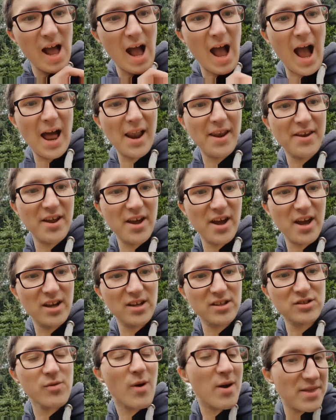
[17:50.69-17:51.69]
And
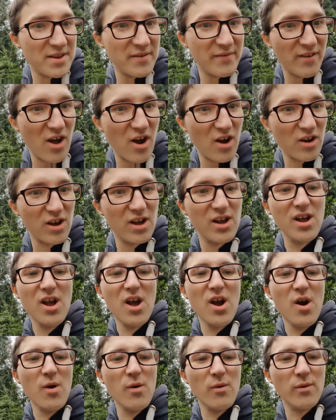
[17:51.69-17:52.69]
to end the vlog,
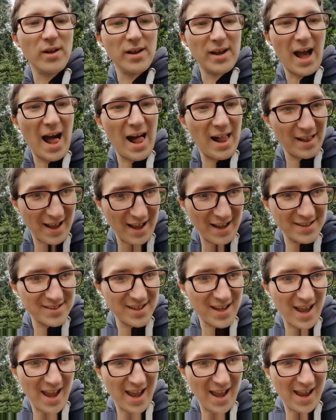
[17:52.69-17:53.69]
I'll get
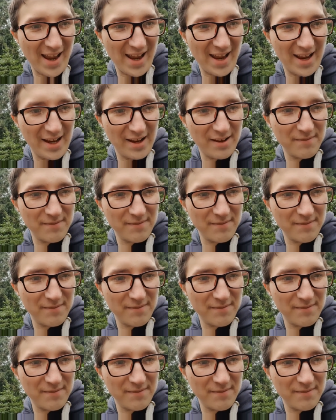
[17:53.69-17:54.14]
the